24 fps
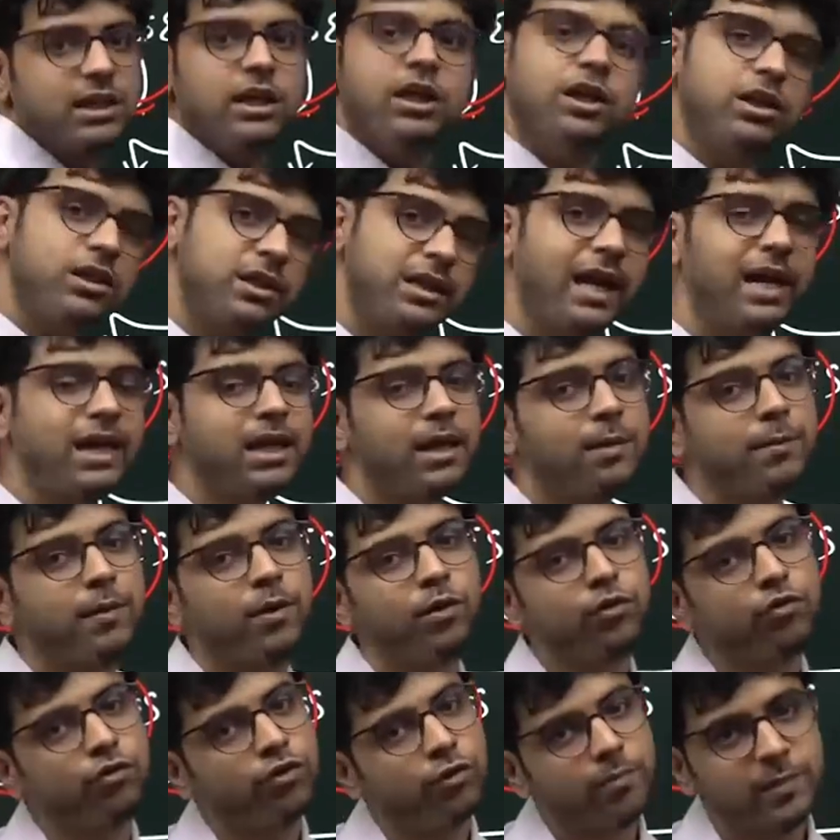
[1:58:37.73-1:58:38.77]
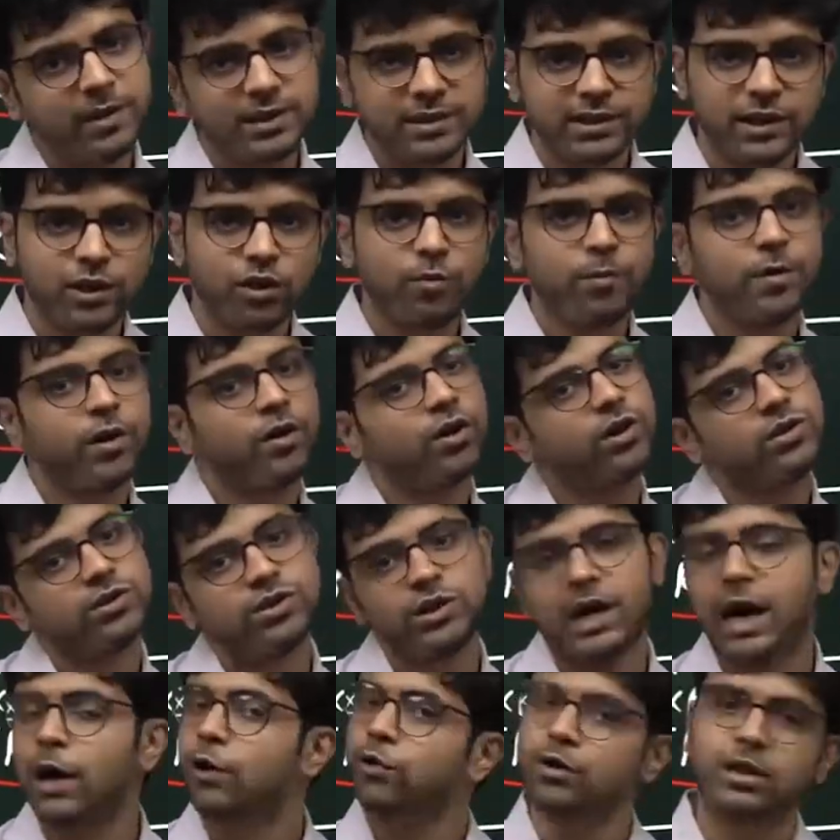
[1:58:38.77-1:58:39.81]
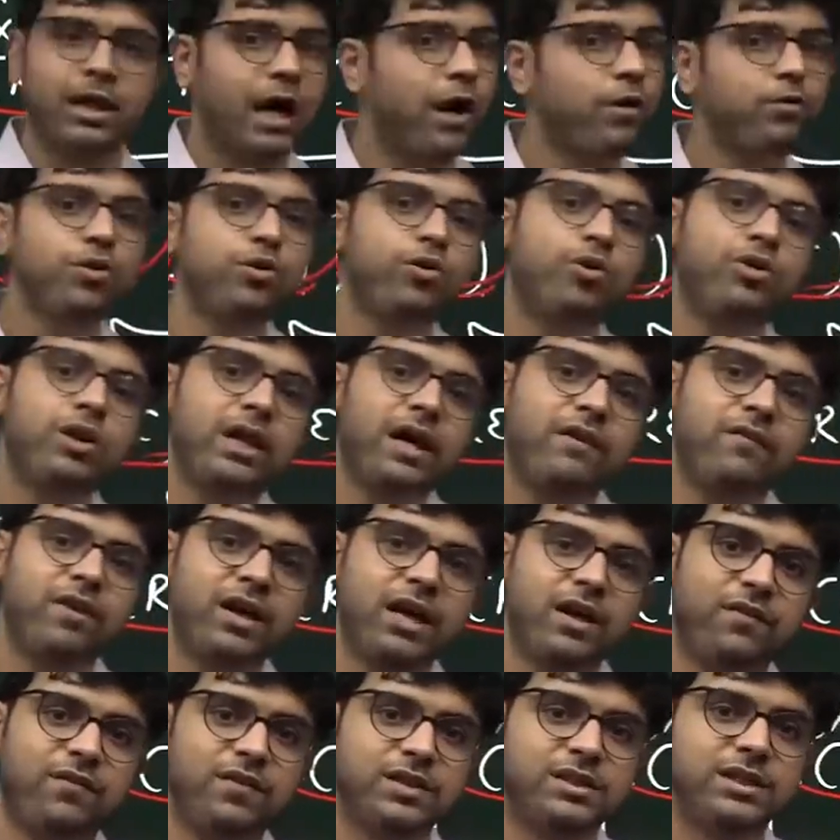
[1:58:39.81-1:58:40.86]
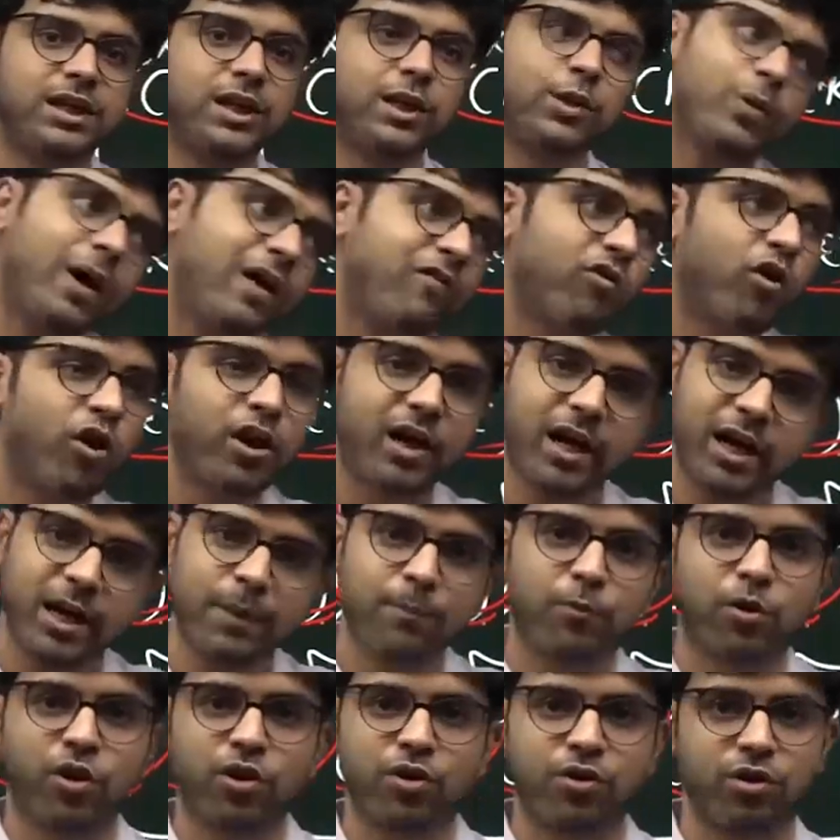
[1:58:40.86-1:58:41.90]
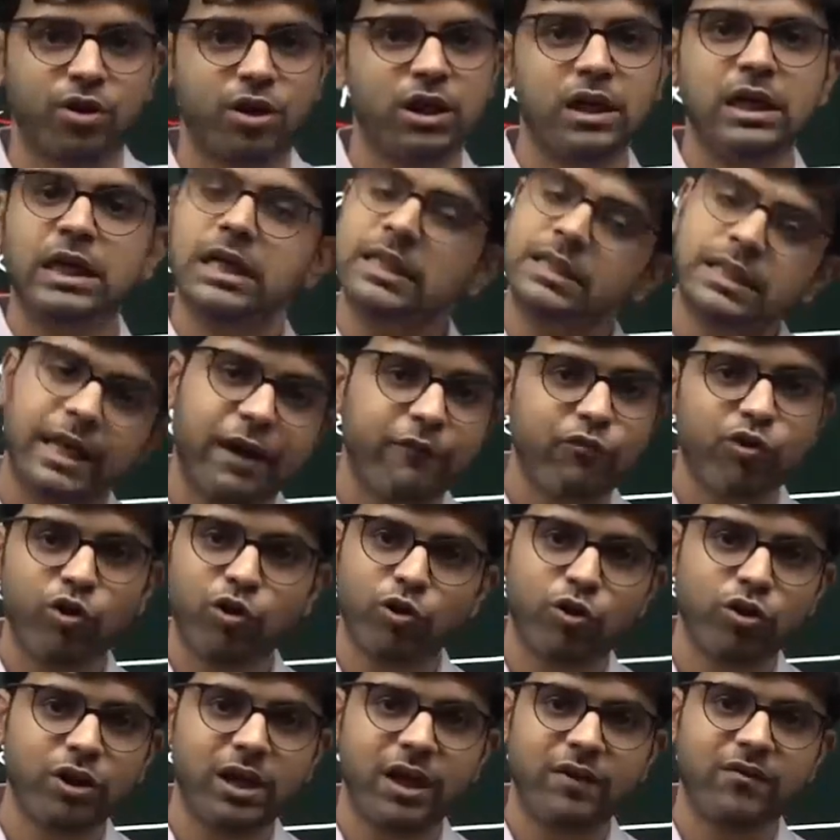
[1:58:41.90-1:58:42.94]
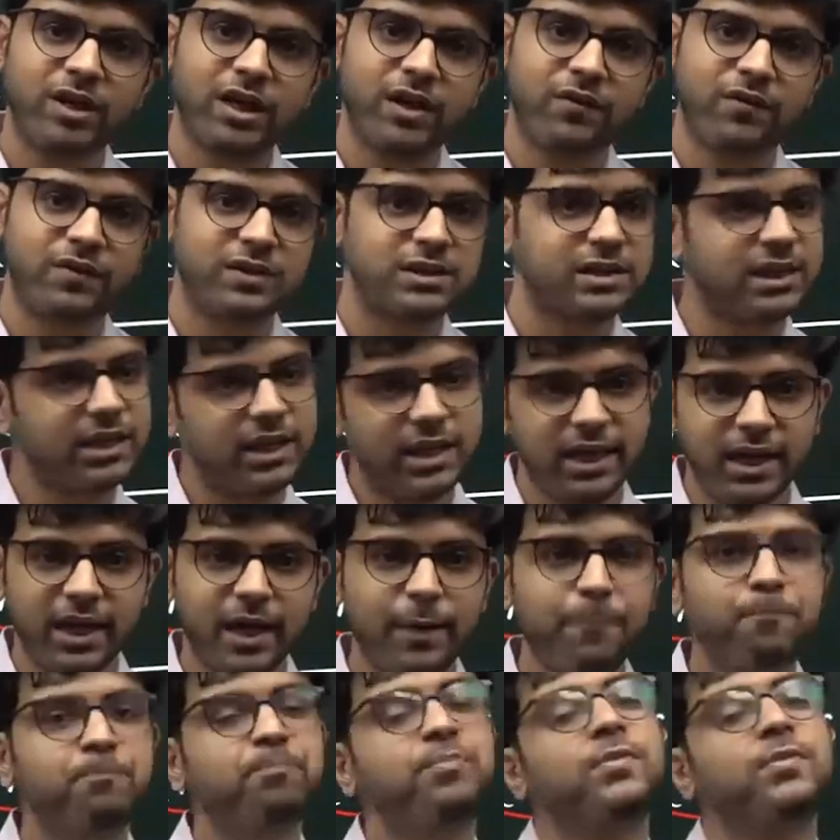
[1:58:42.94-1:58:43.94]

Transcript: Net amount would be zero because now you don't have a deficit. You have already borrowed. Now you don't have a deficit. Okay?